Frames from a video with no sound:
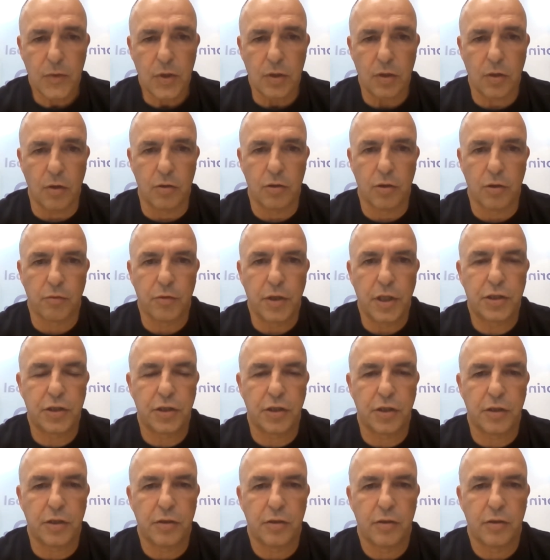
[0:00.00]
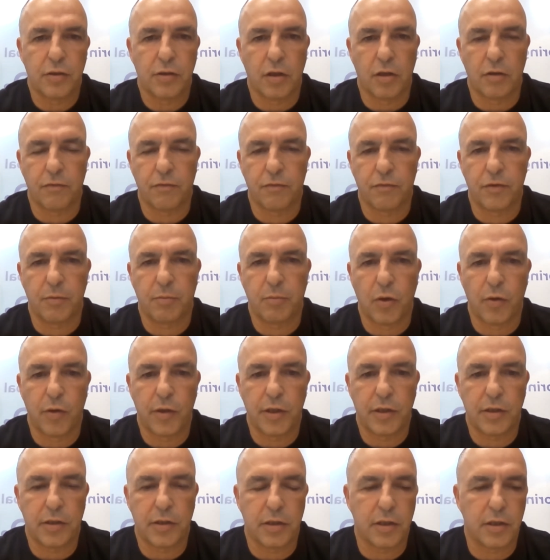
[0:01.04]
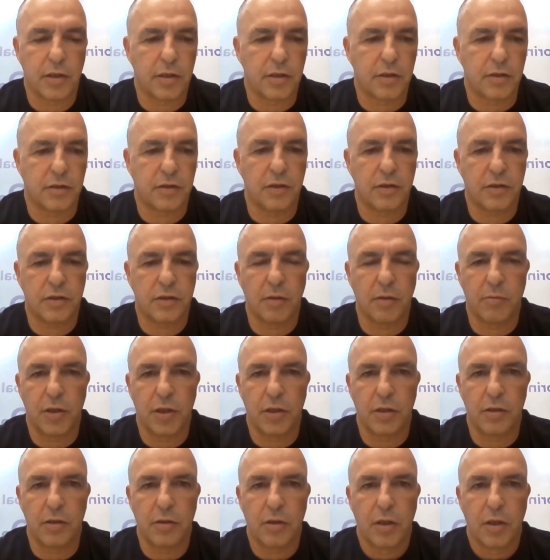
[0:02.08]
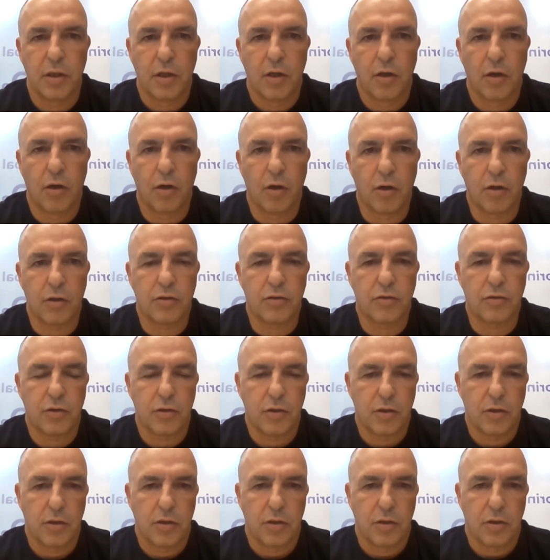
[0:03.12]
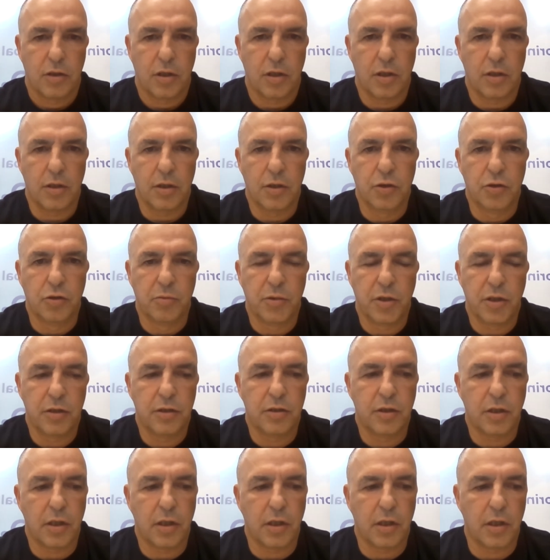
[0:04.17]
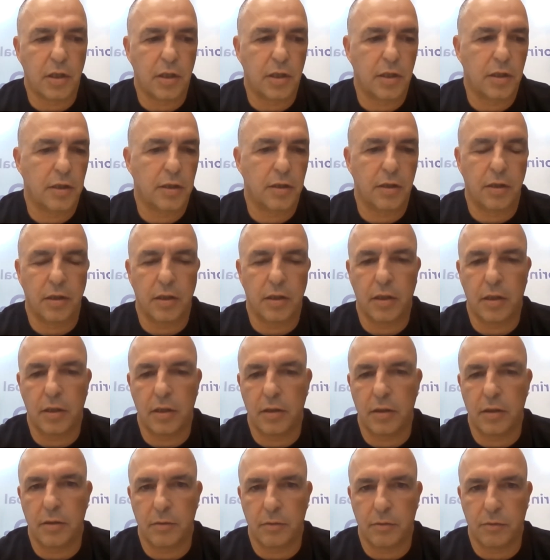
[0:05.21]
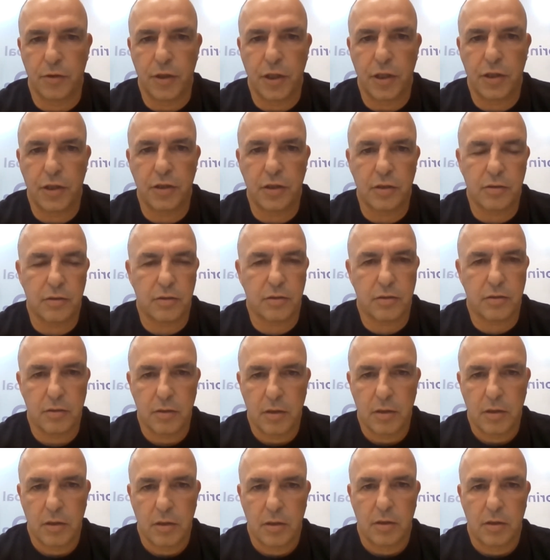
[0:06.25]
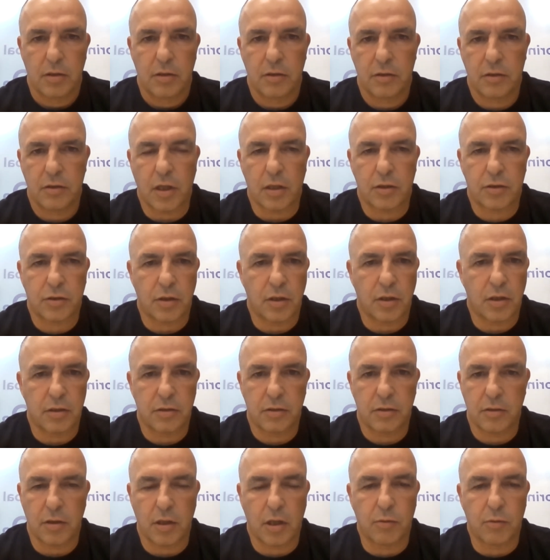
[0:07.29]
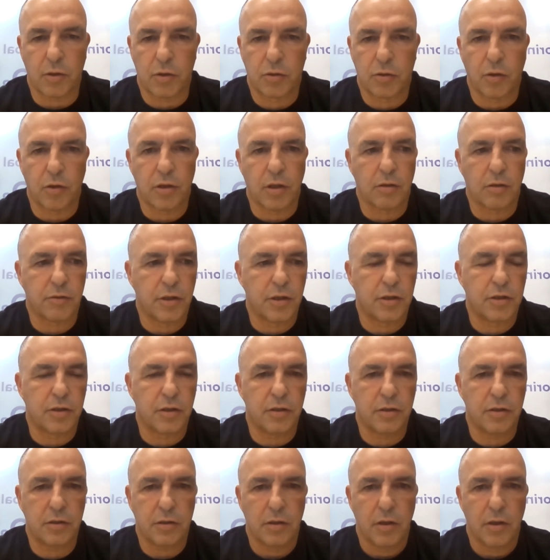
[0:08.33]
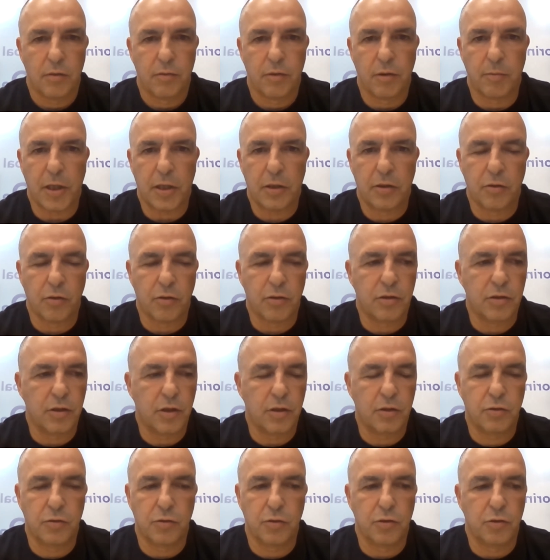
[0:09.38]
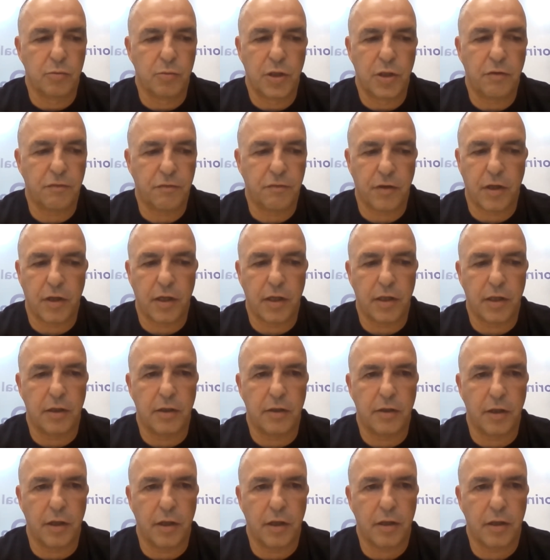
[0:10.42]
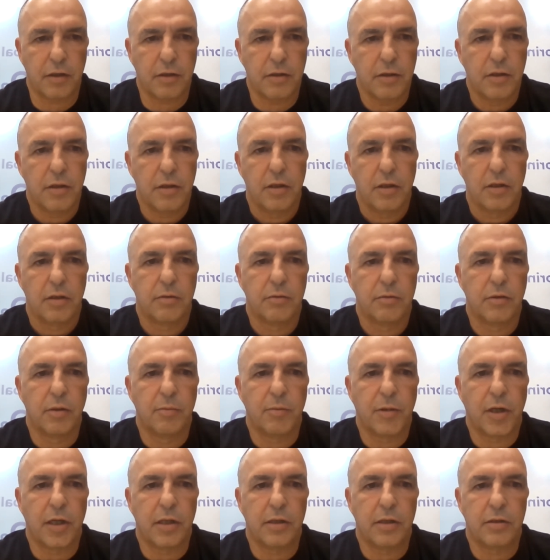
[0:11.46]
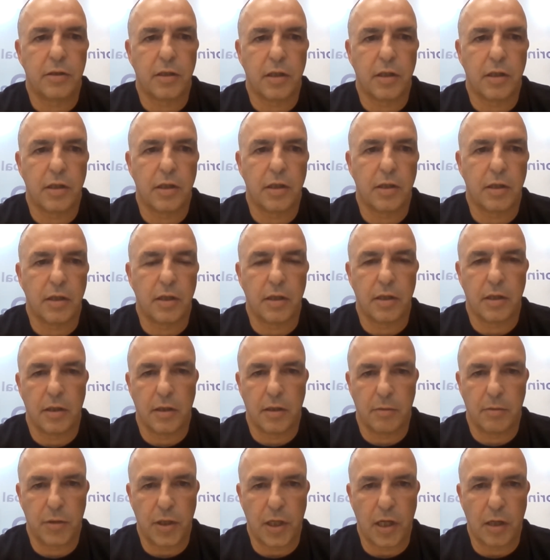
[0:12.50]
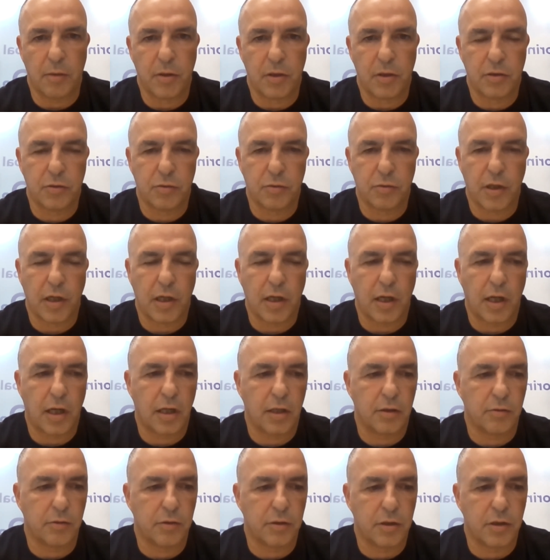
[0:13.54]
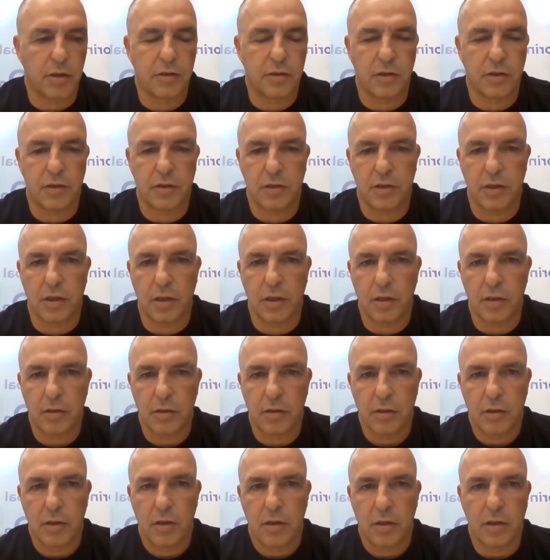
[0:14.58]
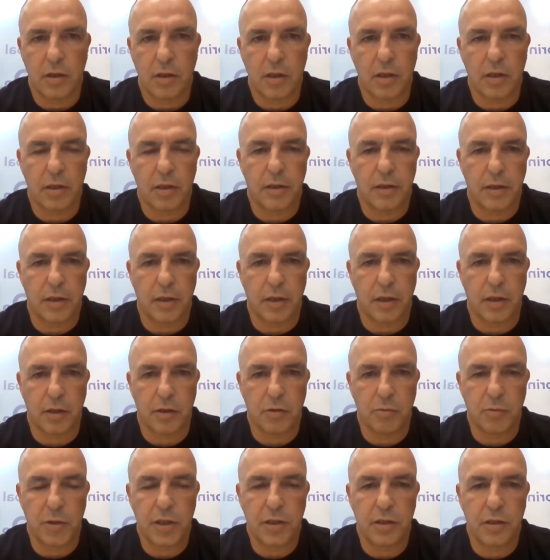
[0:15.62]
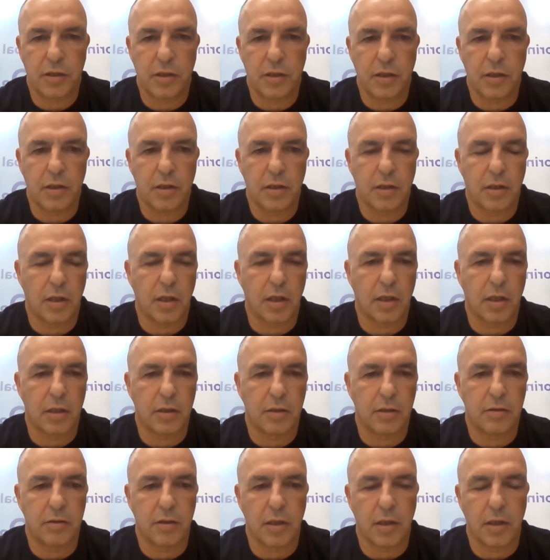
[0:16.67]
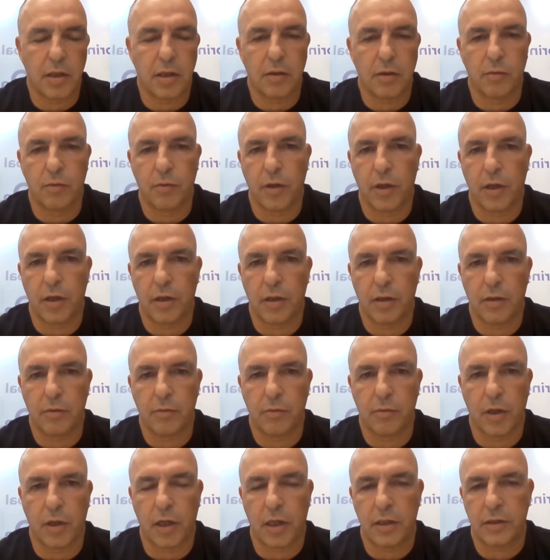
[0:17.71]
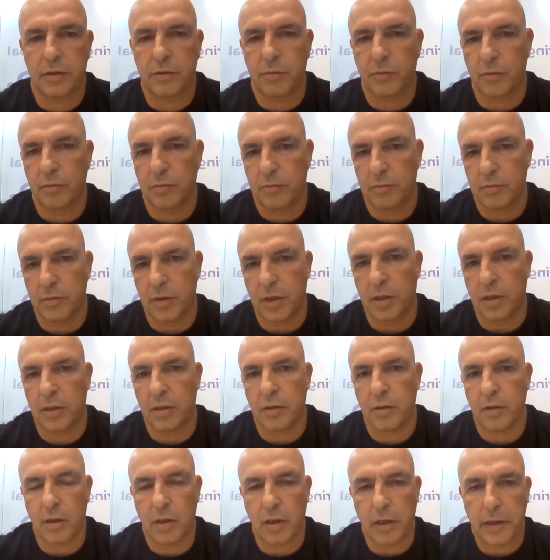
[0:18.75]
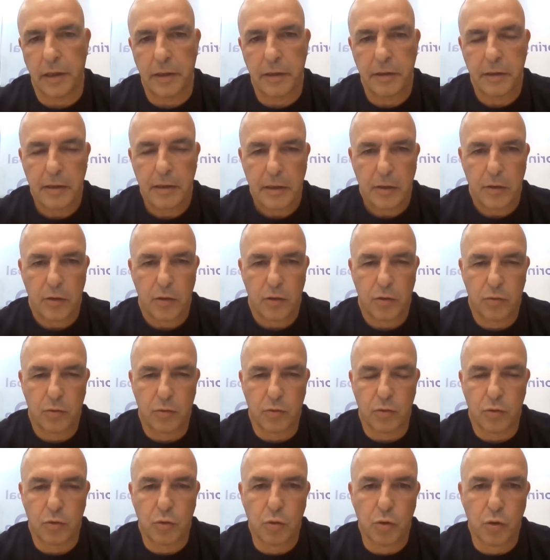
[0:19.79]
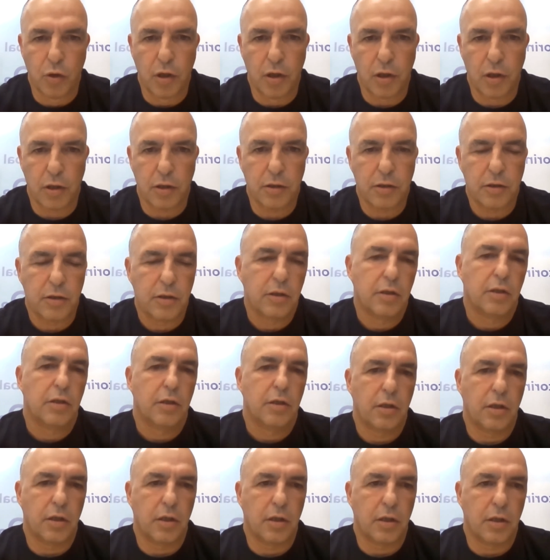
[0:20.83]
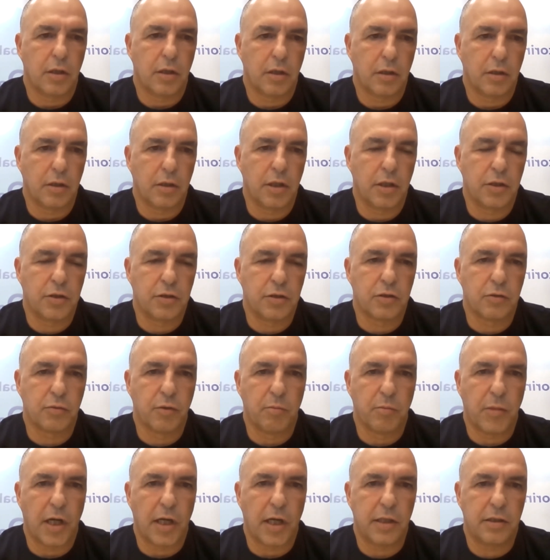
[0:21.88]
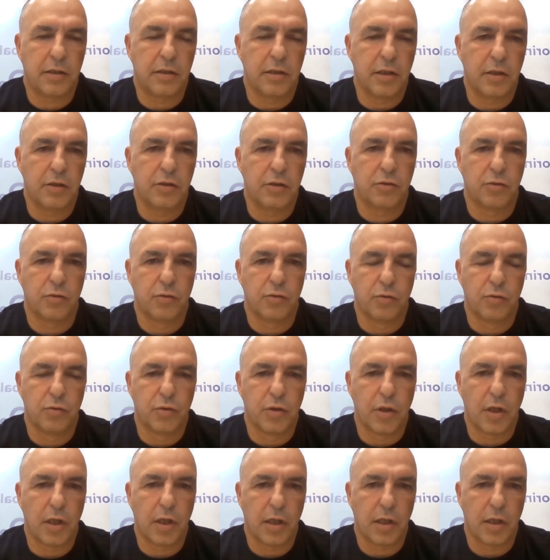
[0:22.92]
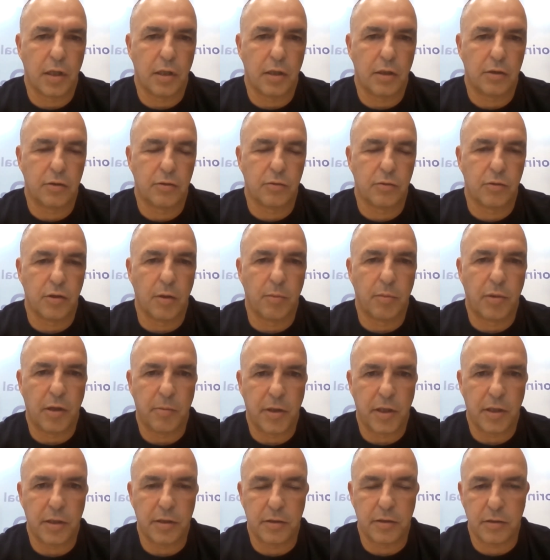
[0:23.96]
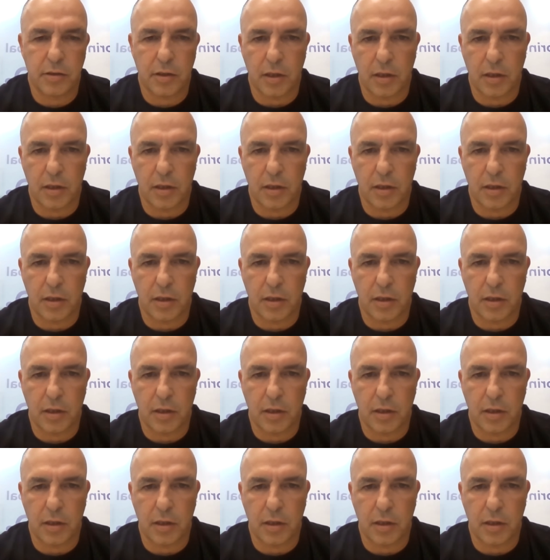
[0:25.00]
region of deploying the system, in hot and humid regions, such as equatorial regions, we might not need to humidify the air. We might be able to rely on the existing air humidity, and whereas in cooler regions, we might need to implement